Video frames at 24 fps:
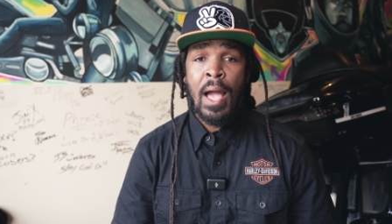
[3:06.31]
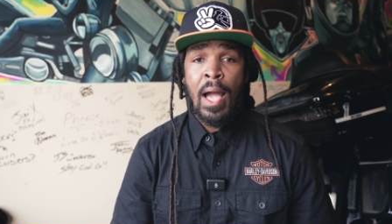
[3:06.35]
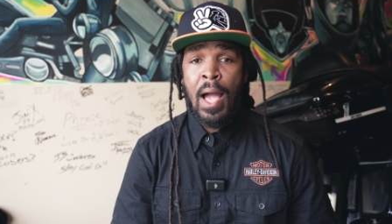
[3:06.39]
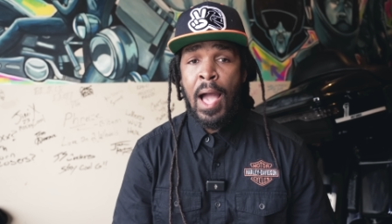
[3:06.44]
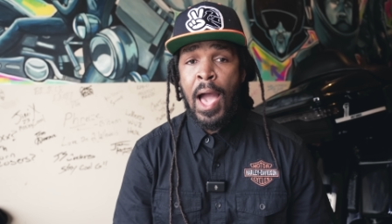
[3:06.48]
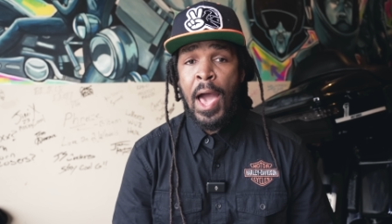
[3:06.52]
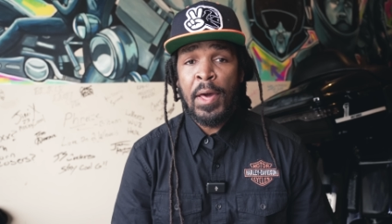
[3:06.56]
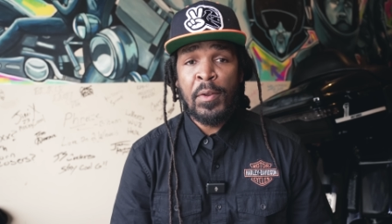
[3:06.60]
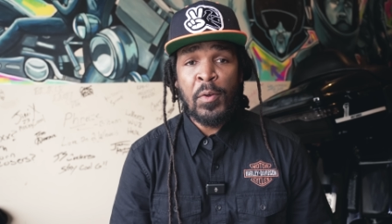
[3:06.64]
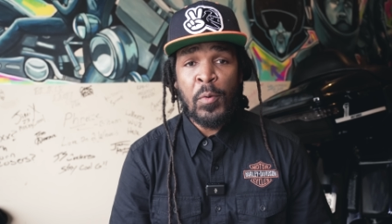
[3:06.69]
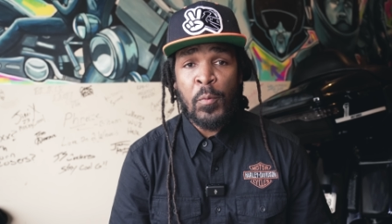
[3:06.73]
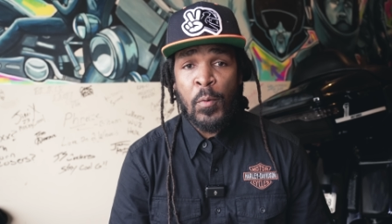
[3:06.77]

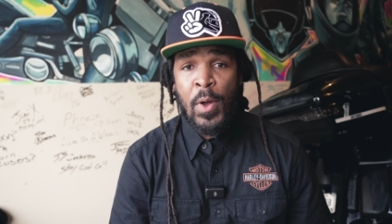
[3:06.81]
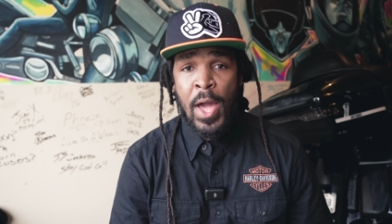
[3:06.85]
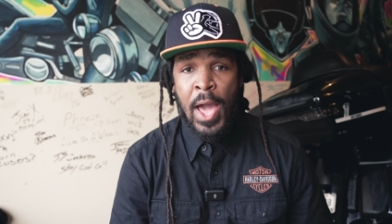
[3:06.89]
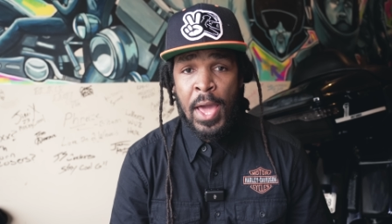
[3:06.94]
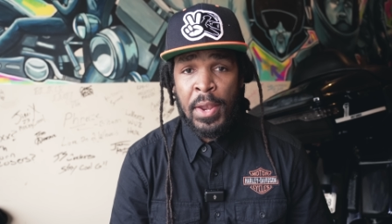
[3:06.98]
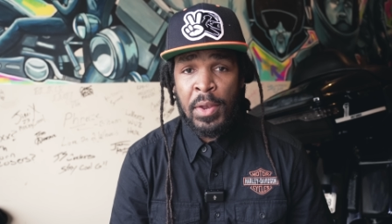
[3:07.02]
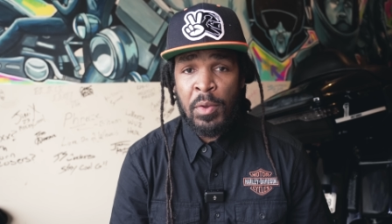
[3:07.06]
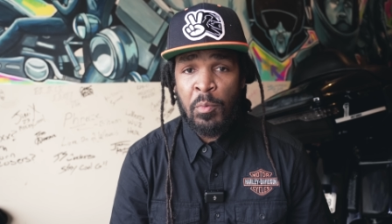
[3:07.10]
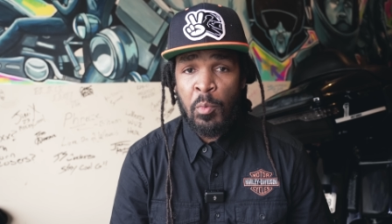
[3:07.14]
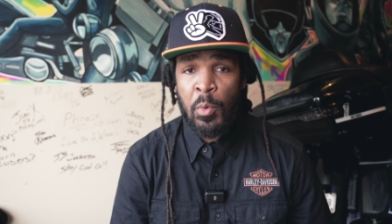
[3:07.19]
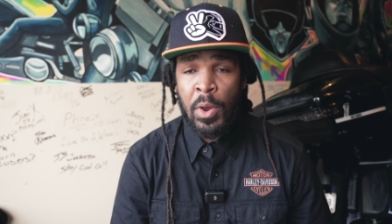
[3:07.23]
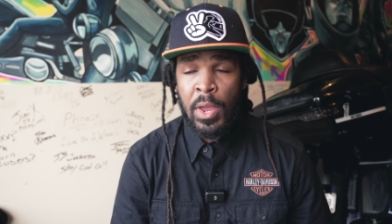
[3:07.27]
I don't ride
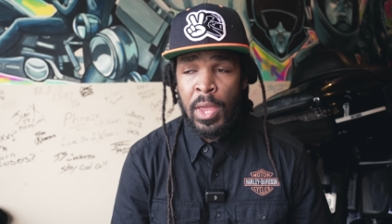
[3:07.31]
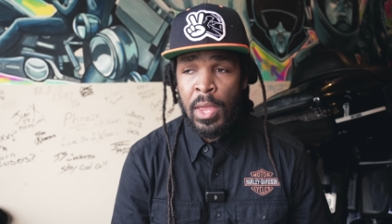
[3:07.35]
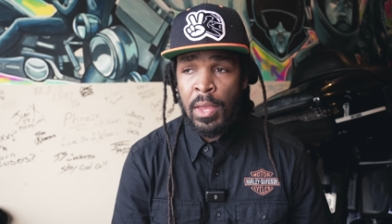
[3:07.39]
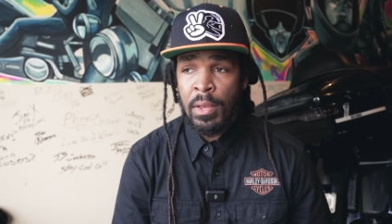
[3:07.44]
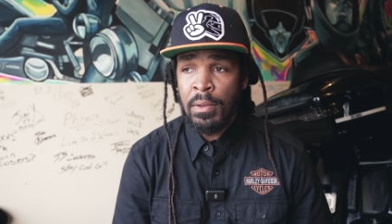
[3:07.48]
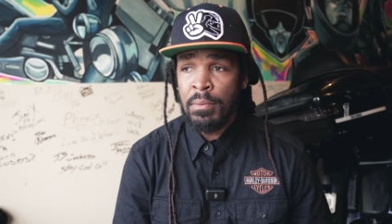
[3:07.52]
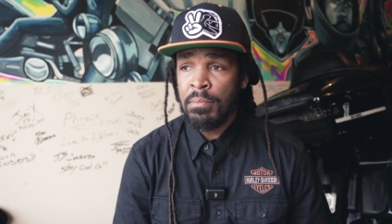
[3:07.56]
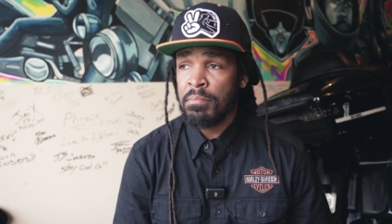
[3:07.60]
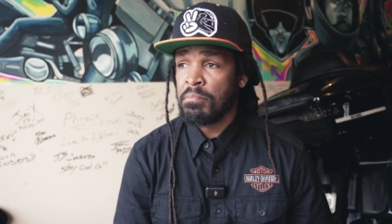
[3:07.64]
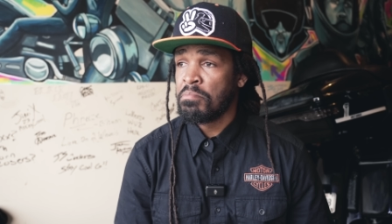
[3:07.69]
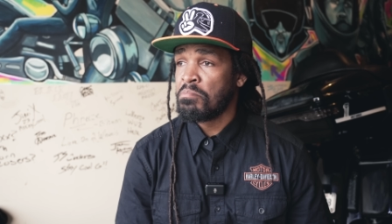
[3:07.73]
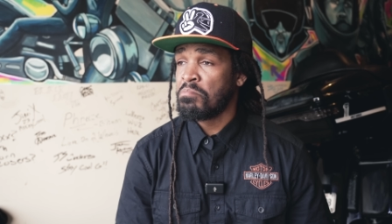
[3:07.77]
in the rain.
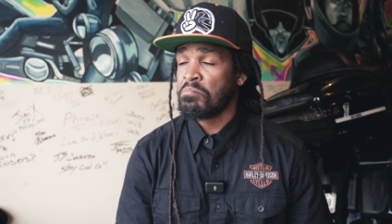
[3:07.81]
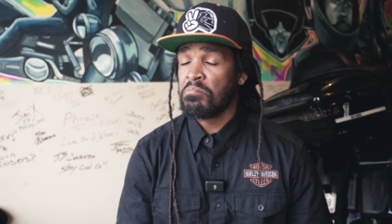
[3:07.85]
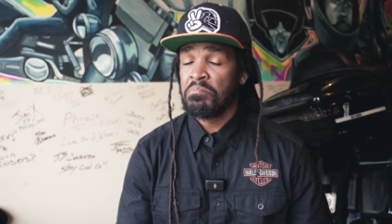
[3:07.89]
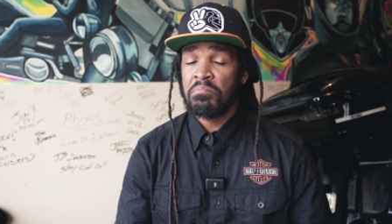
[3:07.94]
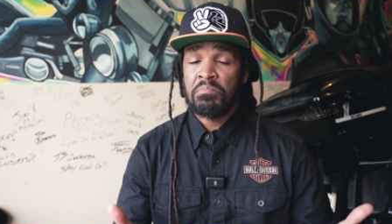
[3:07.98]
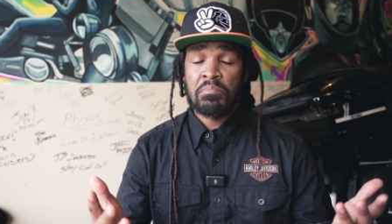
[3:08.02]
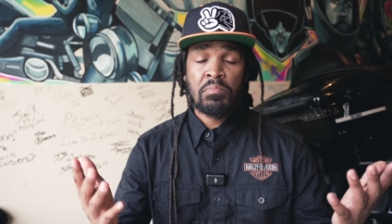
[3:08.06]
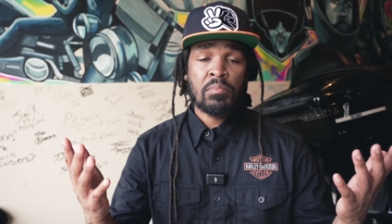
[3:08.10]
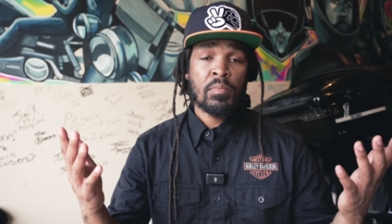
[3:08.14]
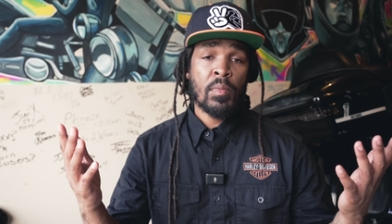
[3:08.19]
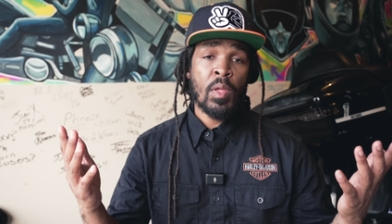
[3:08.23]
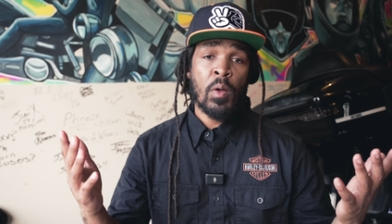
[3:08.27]

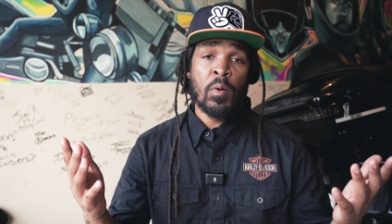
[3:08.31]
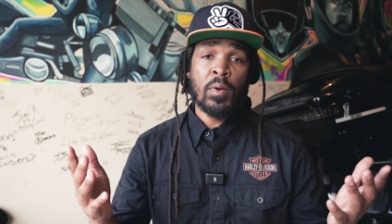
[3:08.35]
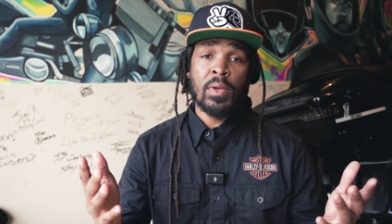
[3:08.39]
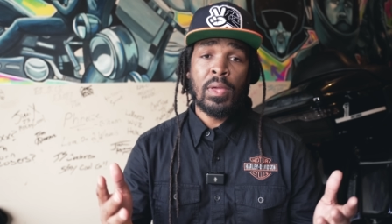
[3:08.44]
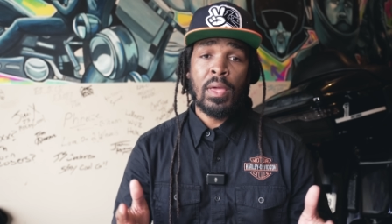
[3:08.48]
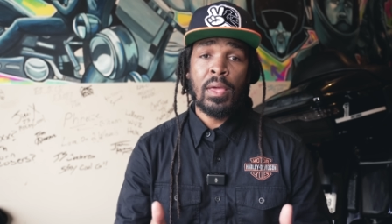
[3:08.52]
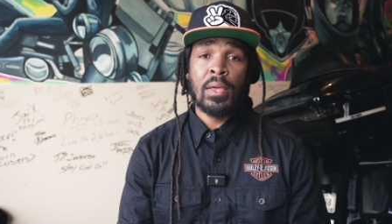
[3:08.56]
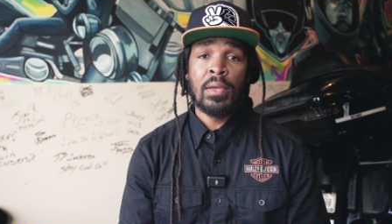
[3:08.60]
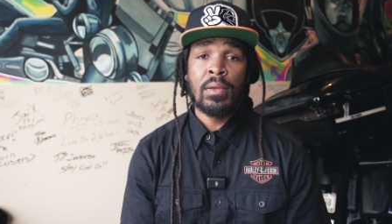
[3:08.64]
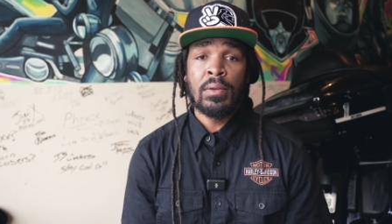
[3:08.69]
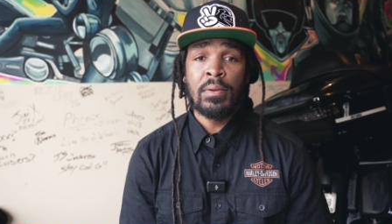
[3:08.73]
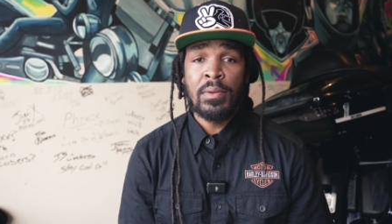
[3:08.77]

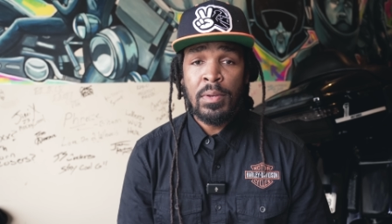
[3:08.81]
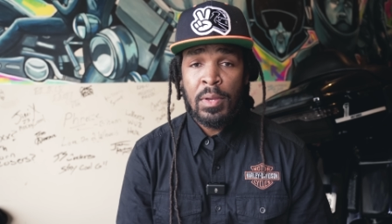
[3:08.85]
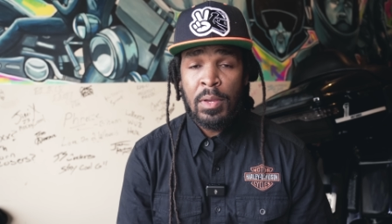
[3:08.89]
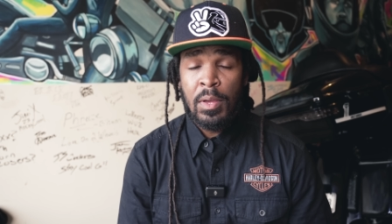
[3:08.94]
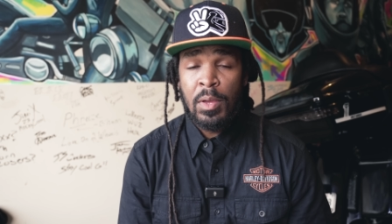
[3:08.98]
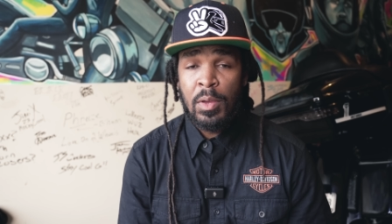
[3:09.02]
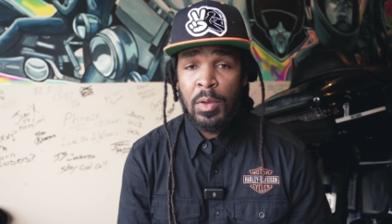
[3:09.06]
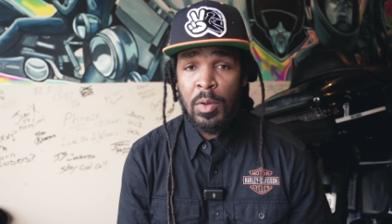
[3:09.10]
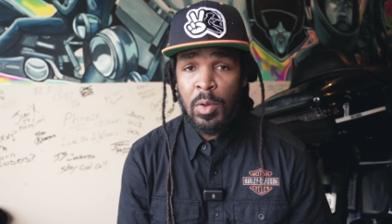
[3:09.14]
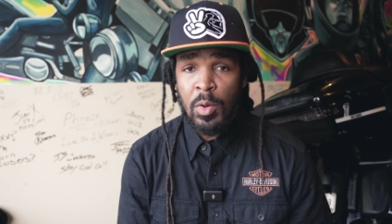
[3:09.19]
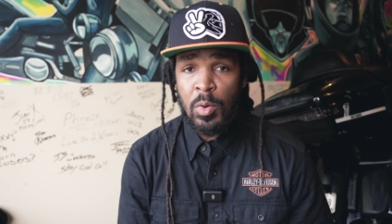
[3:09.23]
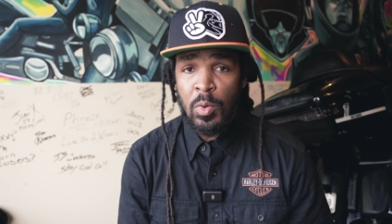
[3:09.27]
Okay,
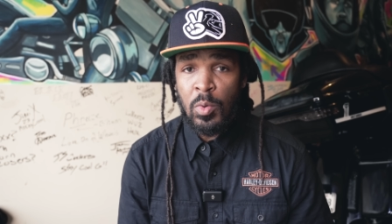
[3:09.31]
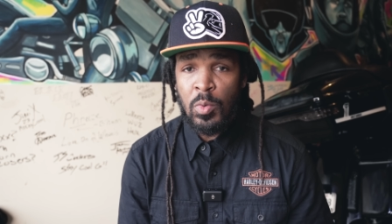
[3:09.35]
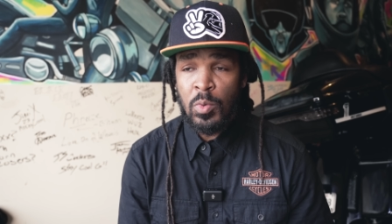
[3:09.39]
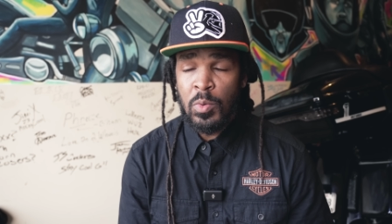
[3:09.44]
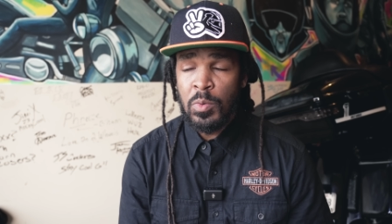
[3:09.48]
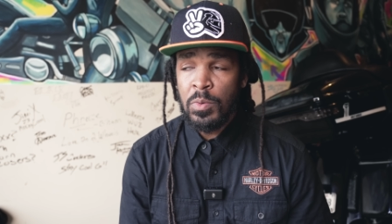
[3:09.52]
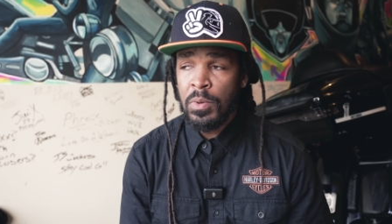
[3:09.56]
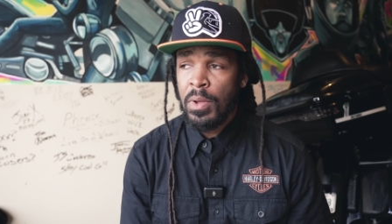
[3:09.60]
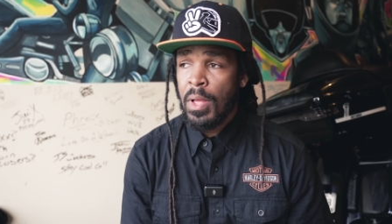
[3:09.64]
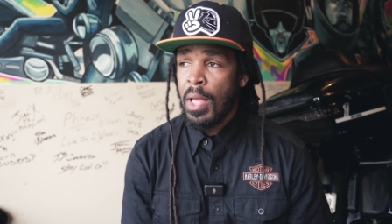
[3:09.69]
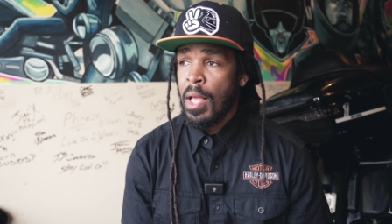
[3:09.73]
cool.